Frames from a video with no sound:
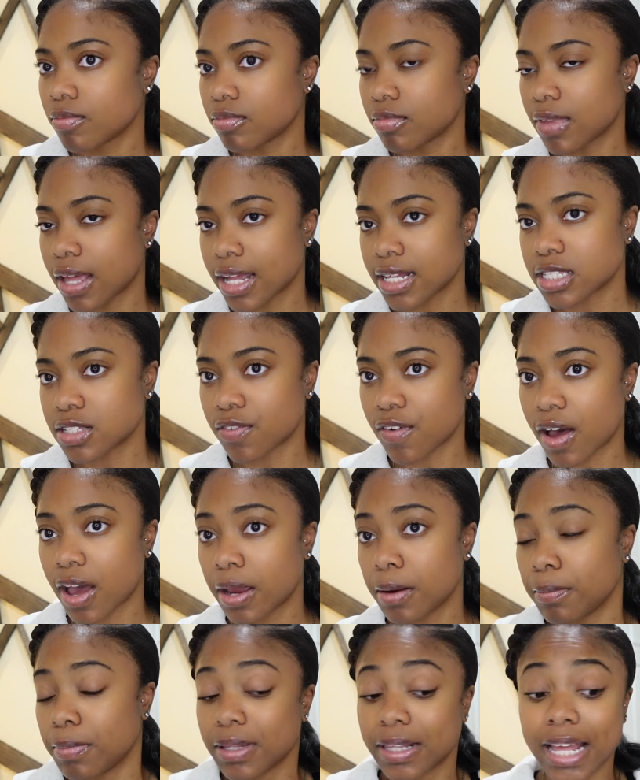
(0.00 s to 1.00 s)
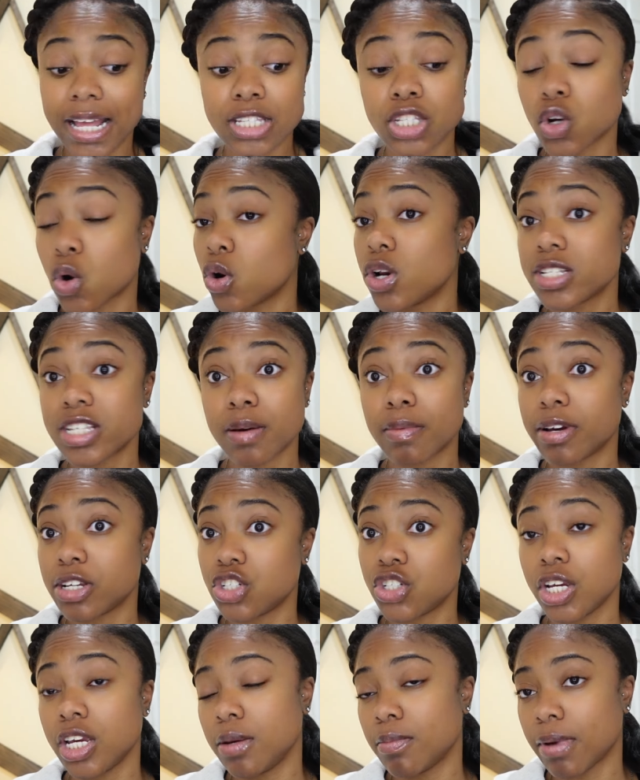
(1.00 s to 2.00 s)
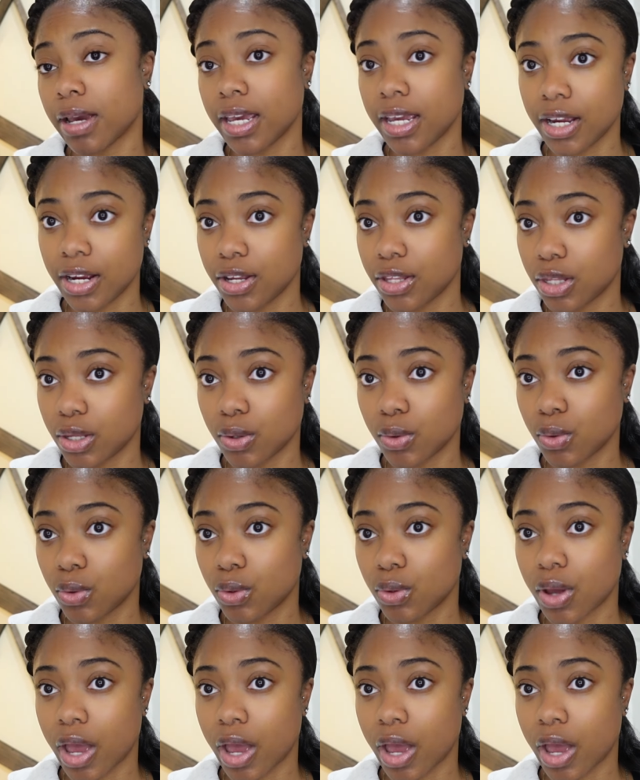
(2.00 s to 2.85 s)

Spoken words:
That's fine, but that's the only time I straighten my hair though.